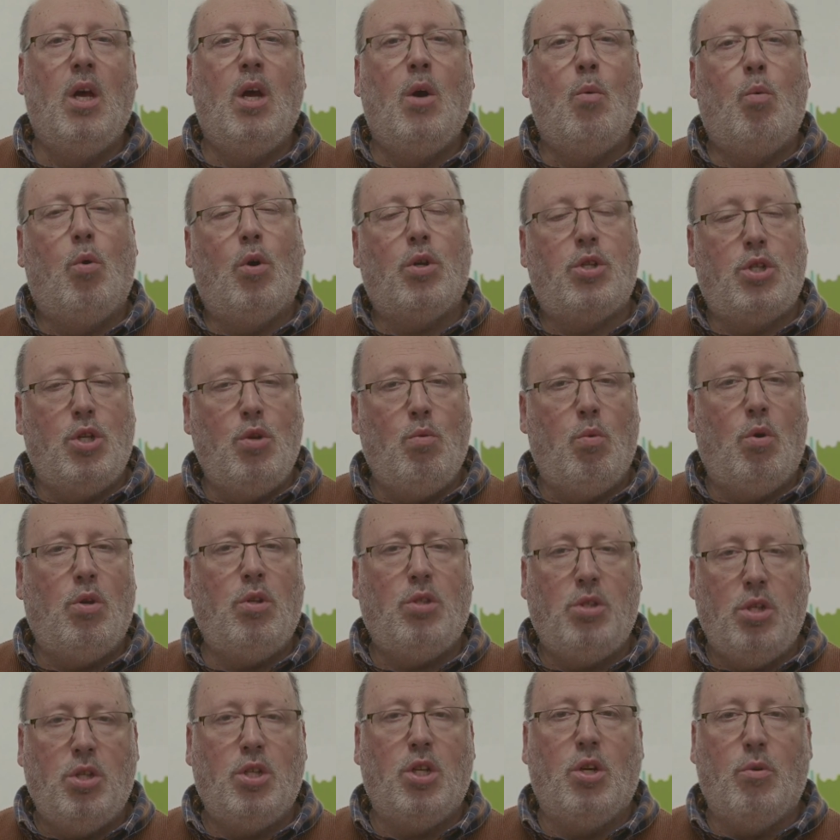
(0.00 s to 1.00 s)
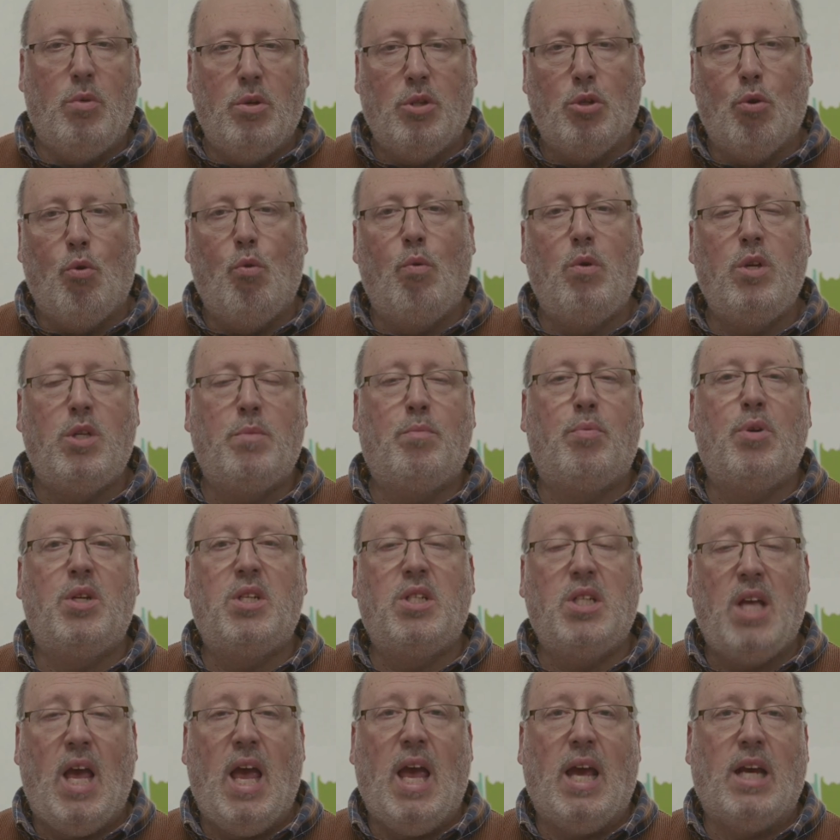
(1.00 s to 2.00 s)
What you want to do is always
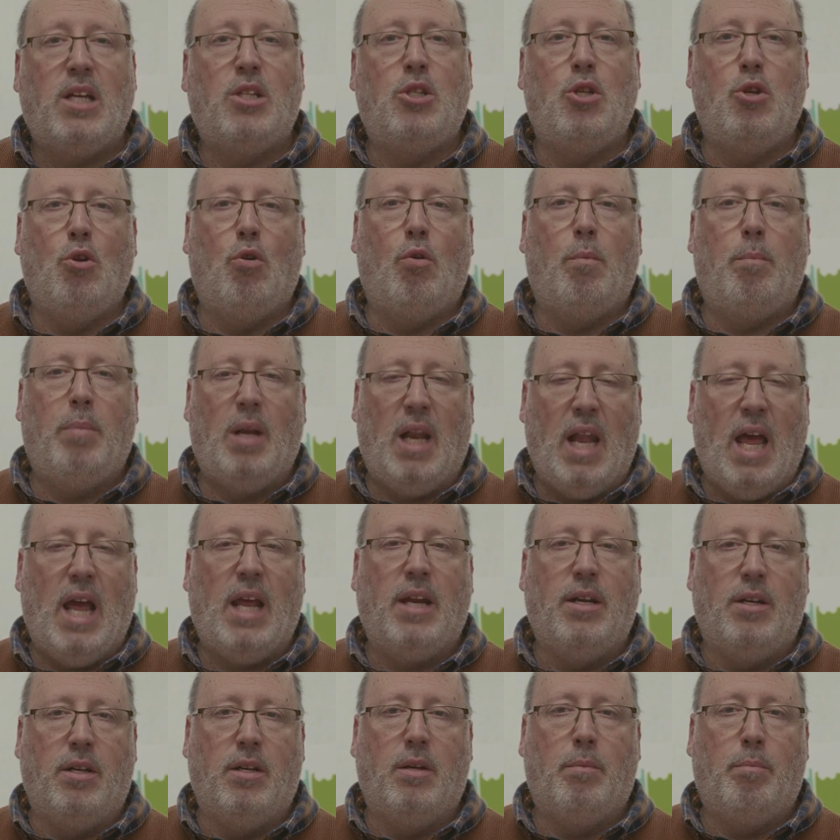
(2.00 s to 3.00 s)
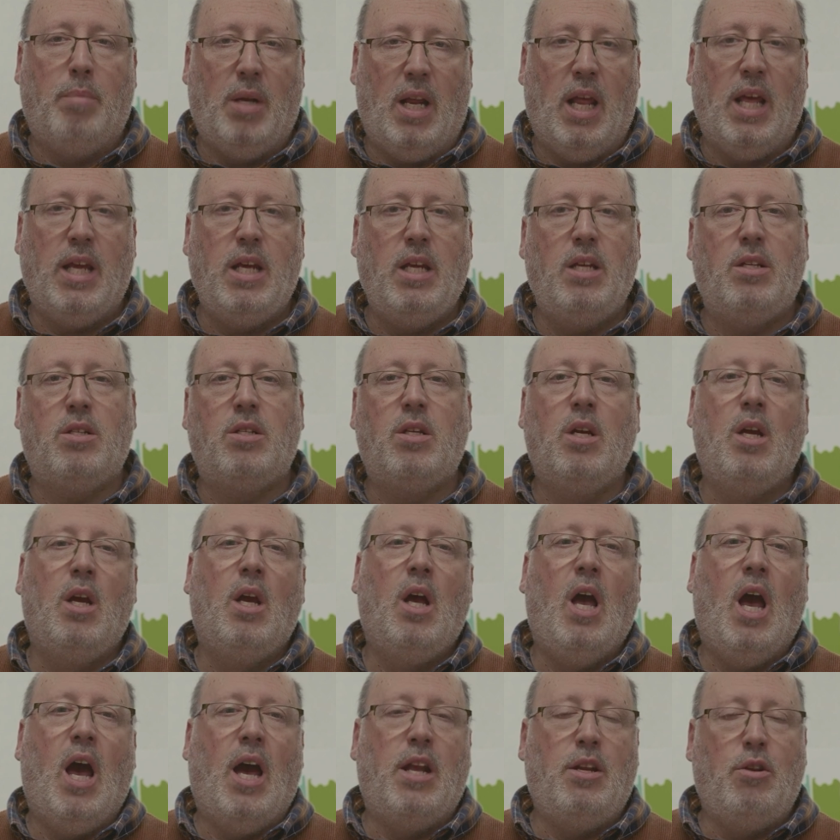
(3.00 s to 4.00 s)
protect your Platen plate,
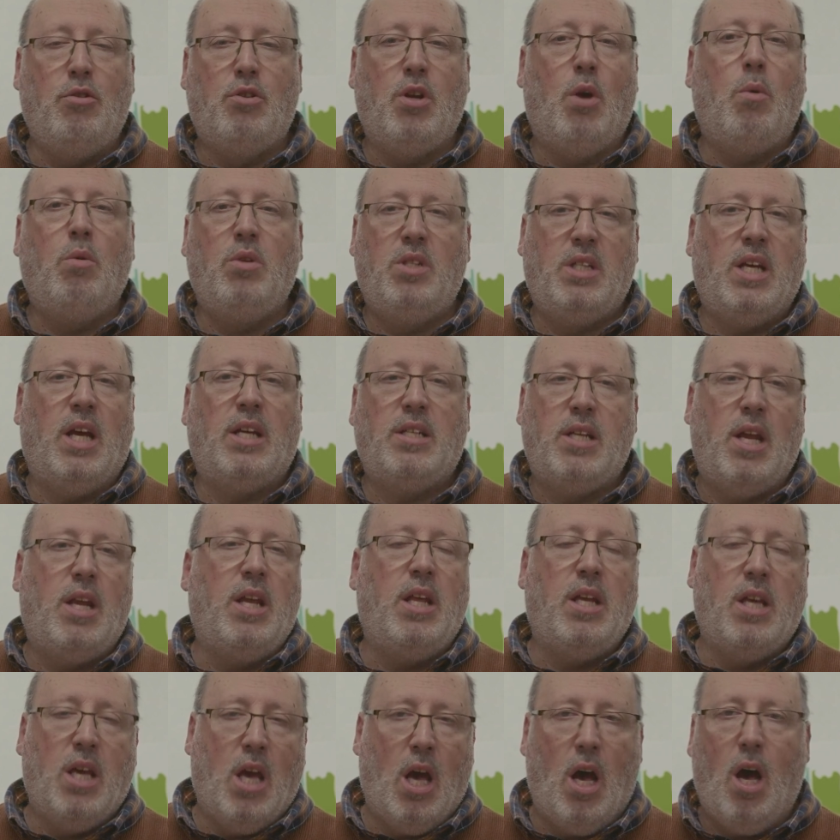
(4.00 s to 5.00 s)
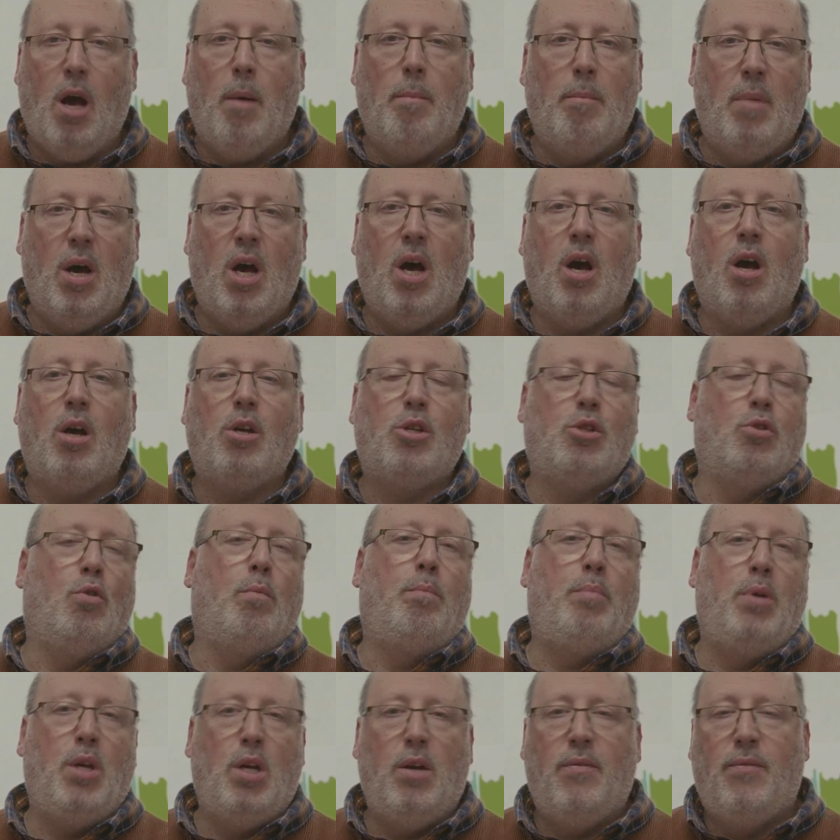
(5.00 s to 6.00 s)
and you don't want to get any cut marks or
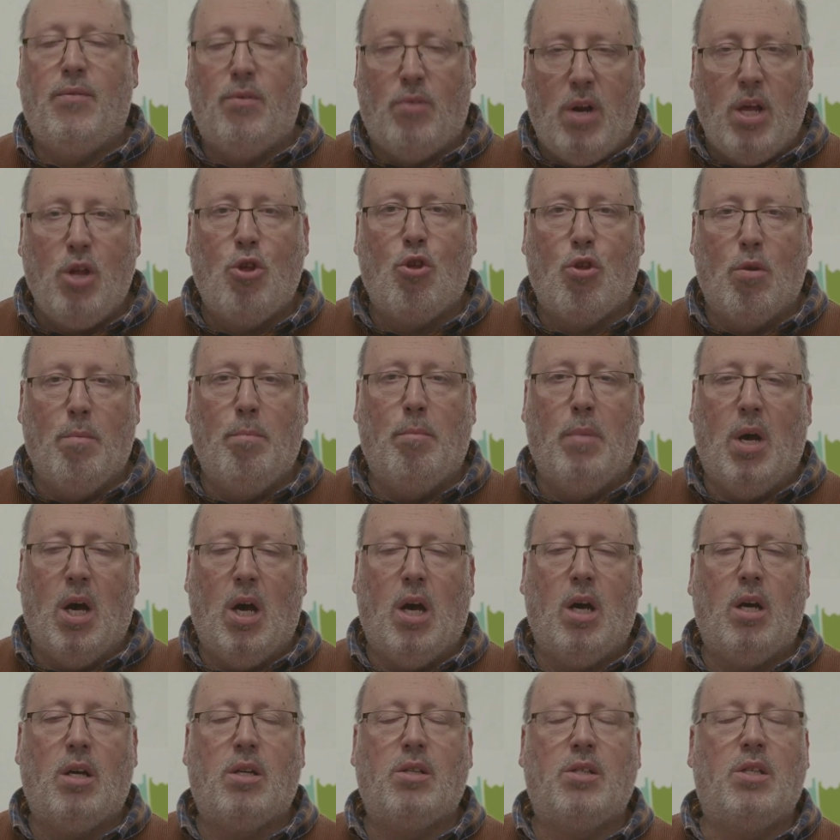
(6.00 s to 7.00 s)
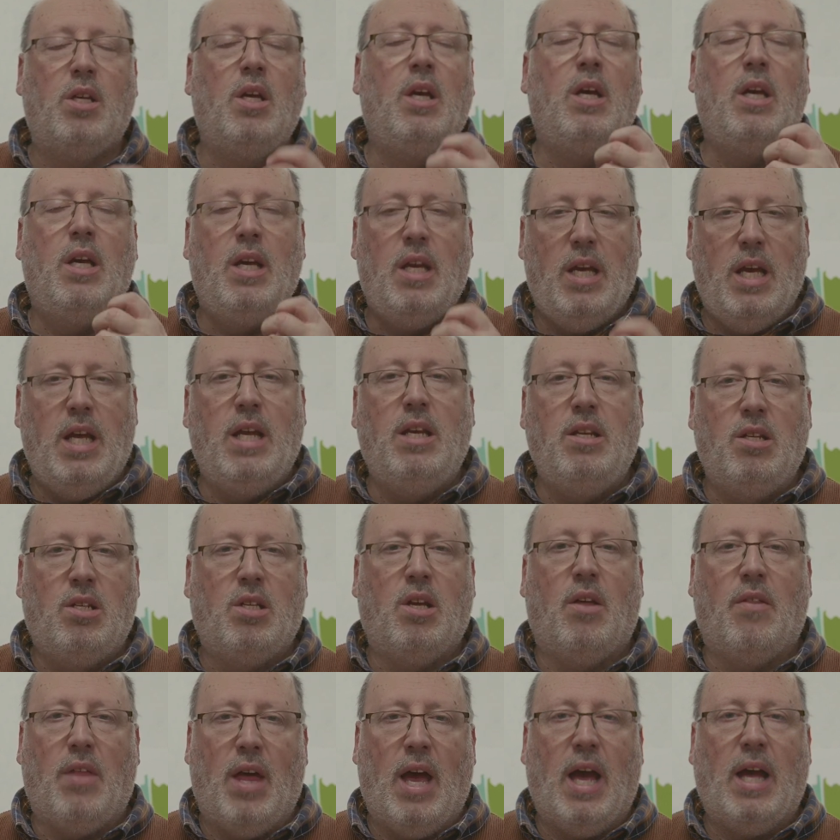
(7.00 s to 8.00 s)
perforation marks
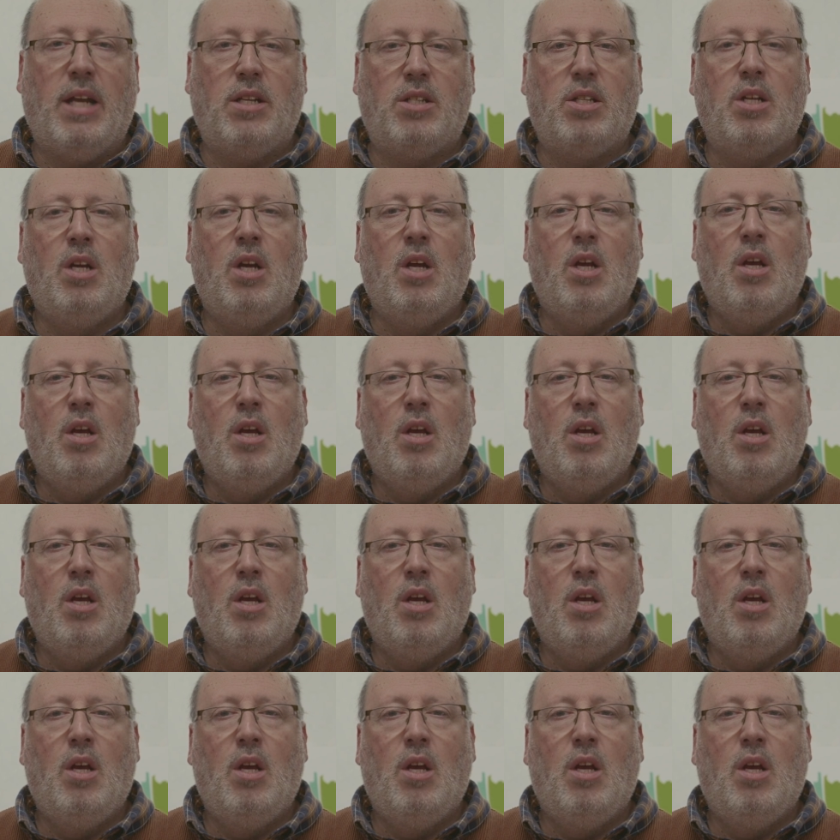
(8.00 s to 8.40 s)
into that.